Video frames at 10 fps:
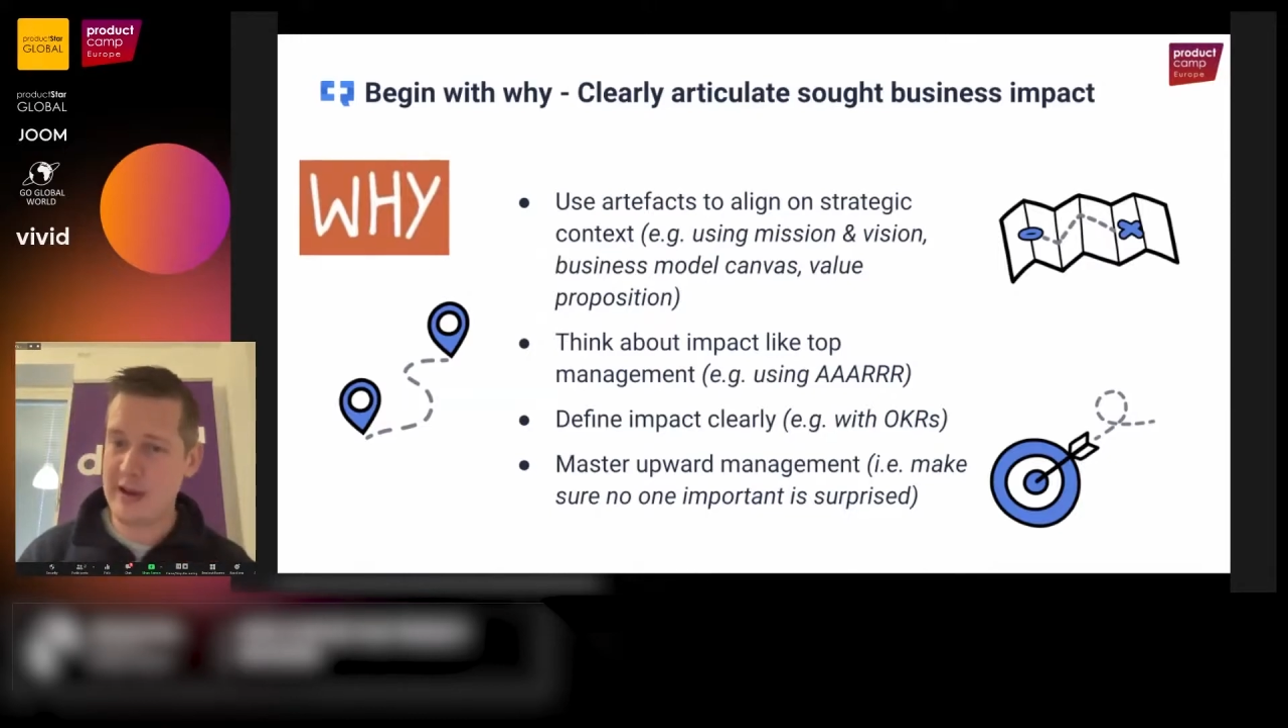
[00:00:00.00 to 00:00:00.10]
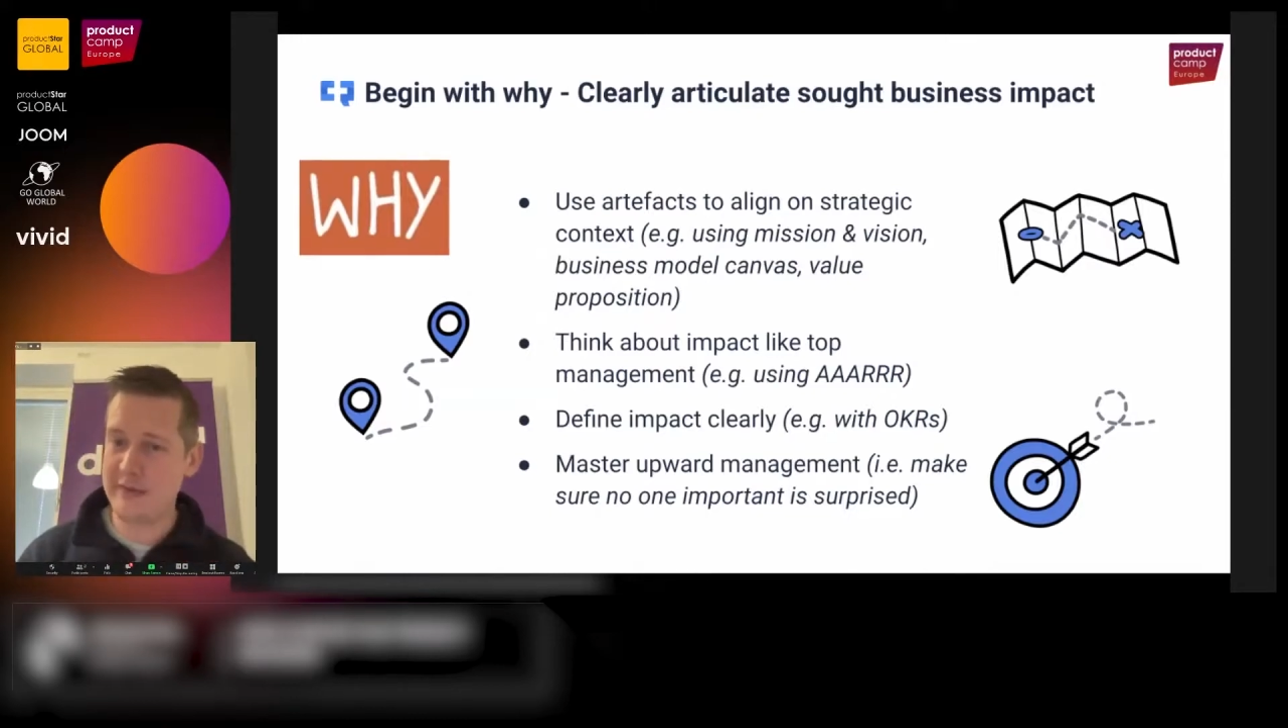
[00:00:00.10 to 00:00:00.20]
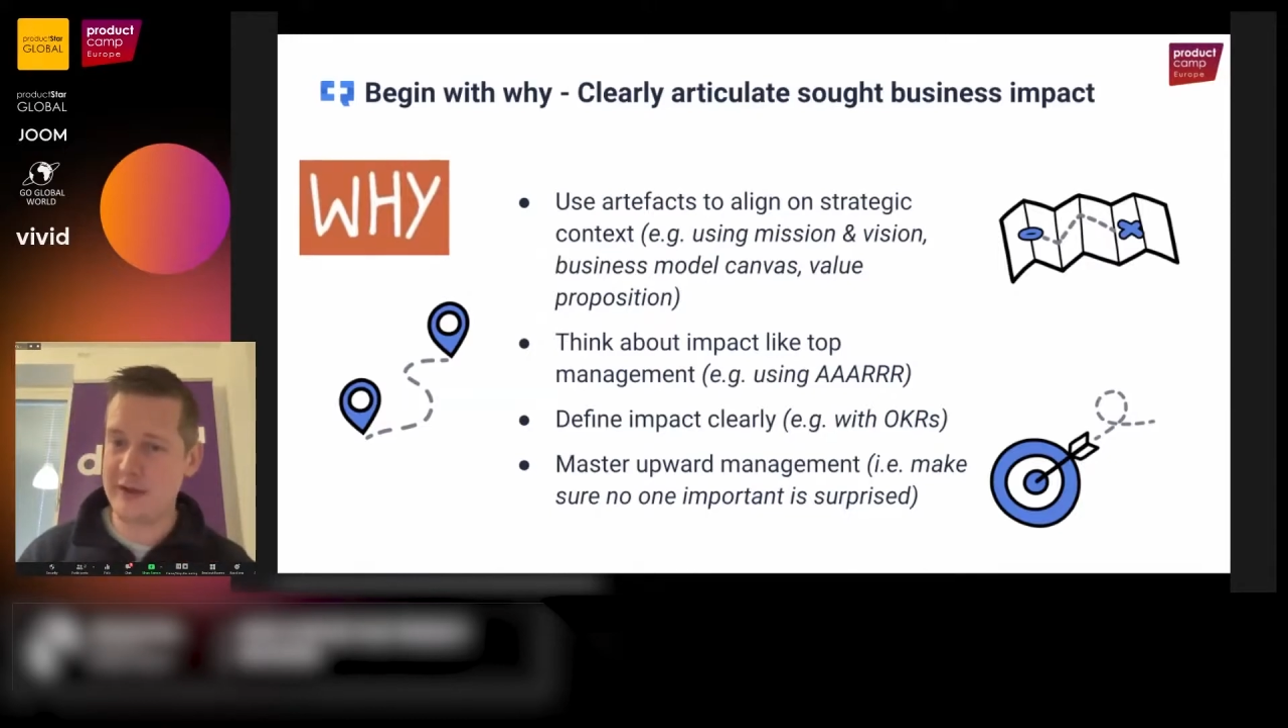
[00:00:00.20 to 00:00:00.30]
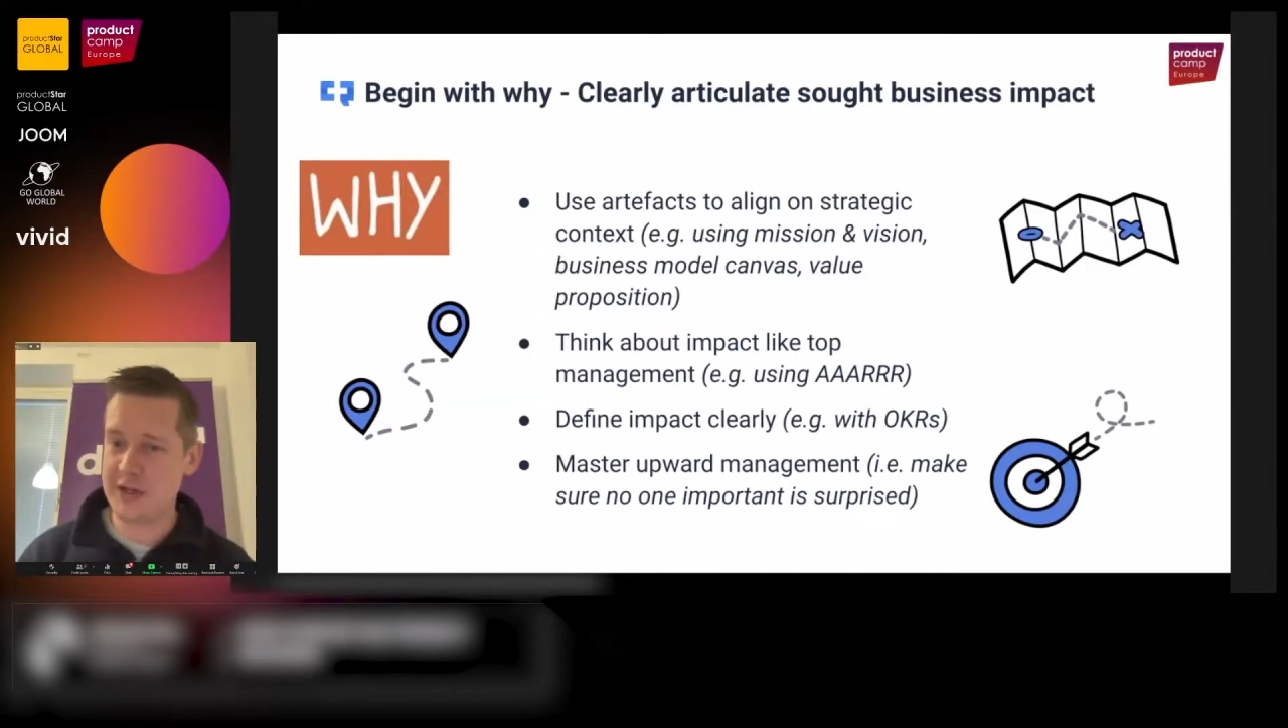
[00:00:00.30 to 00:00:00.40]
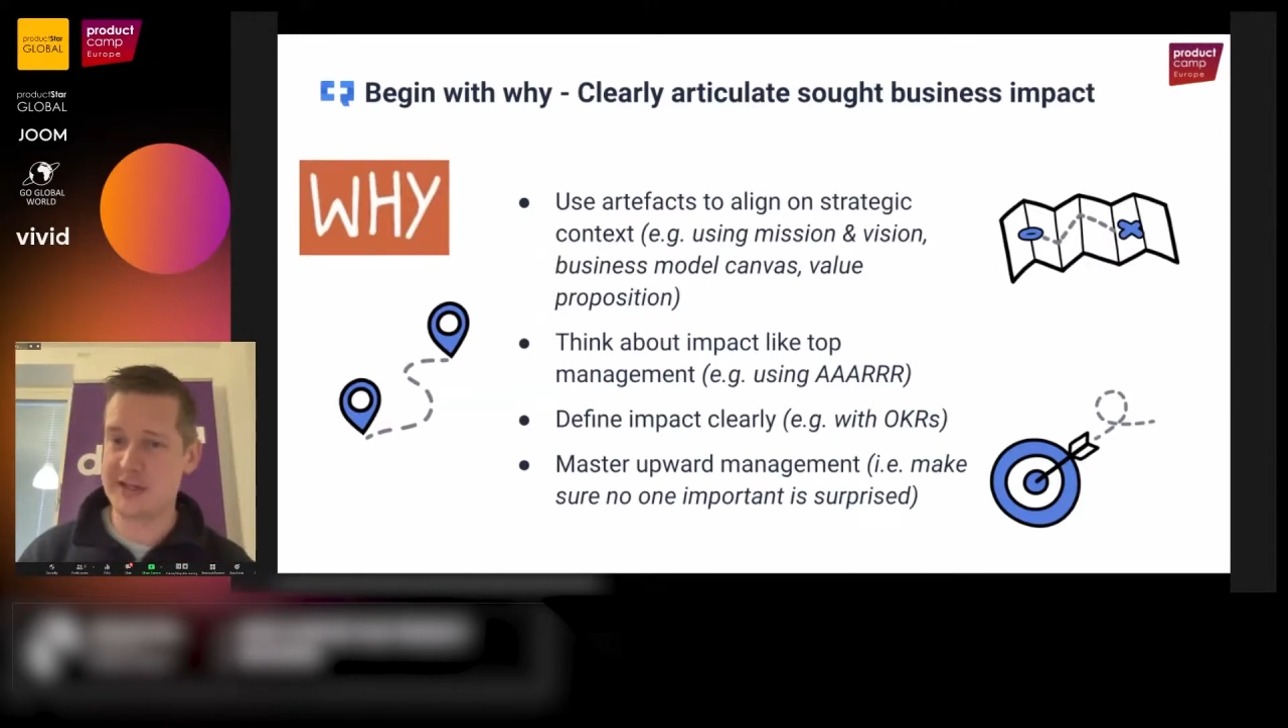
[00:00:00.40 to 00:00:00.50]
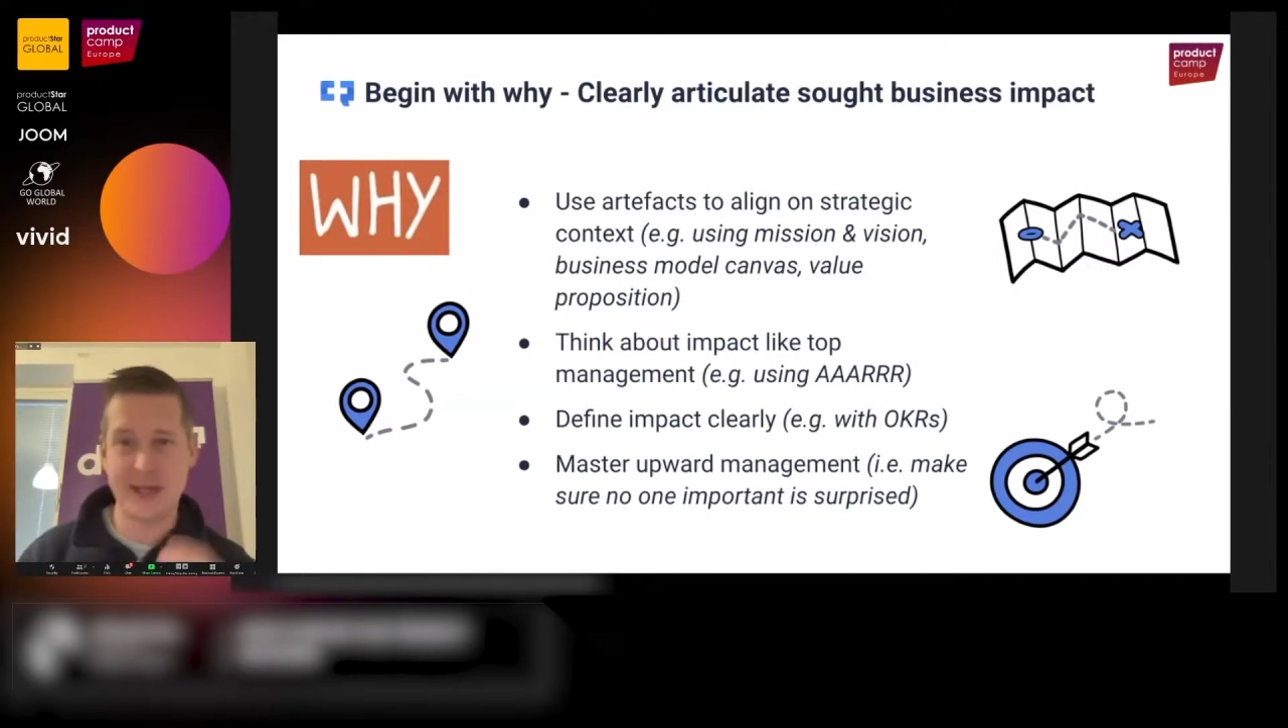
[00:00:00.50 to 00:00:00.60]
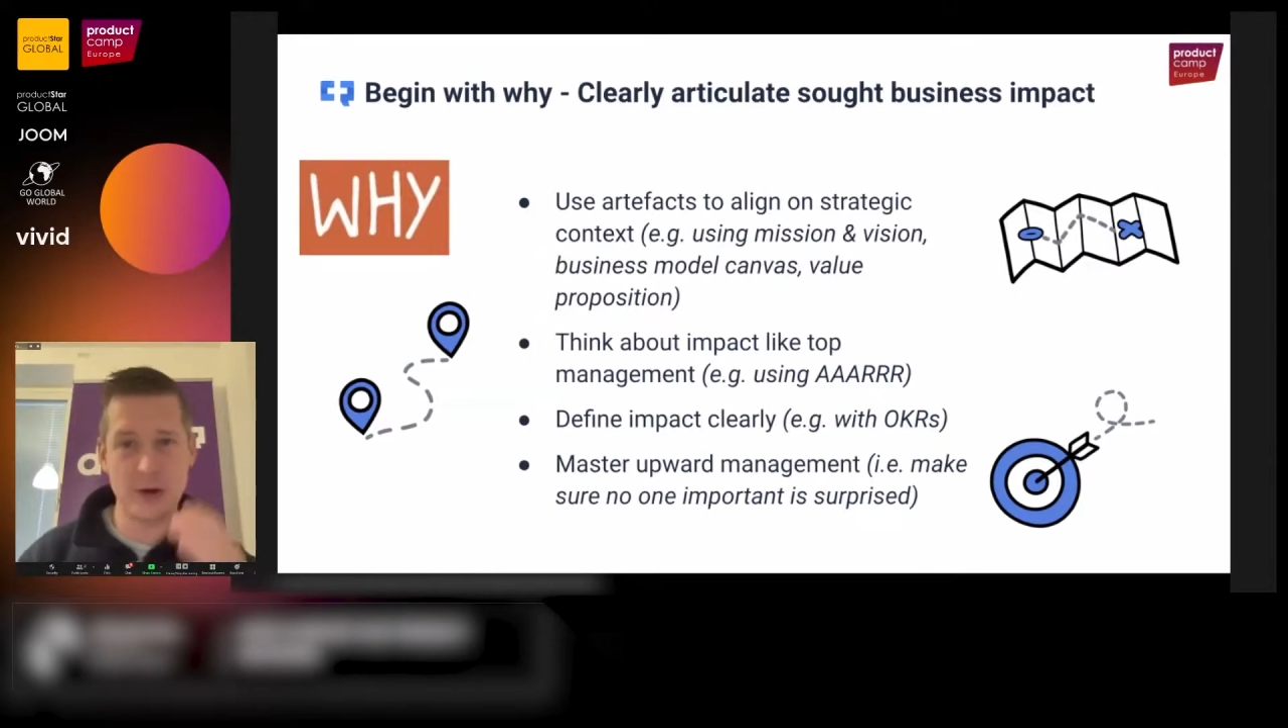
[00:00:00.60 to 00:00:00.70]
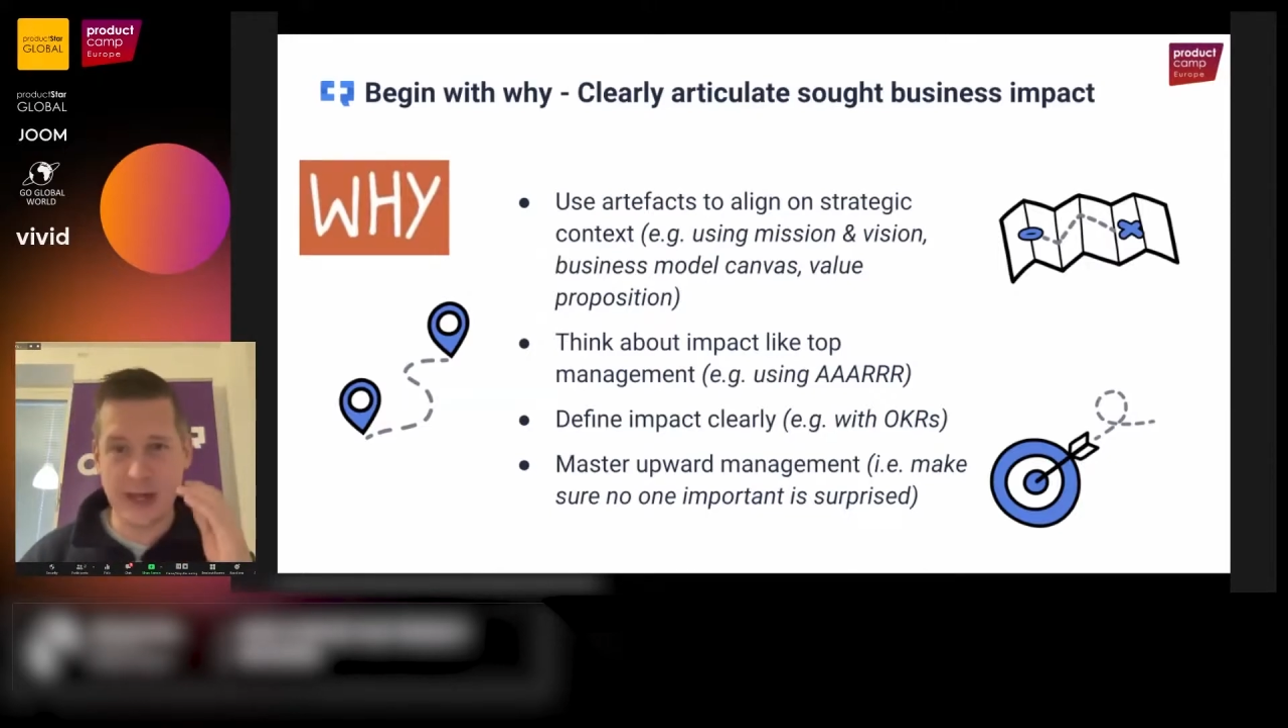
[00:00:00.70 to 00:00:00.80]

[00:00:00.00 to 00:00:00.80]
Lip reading: manager and say,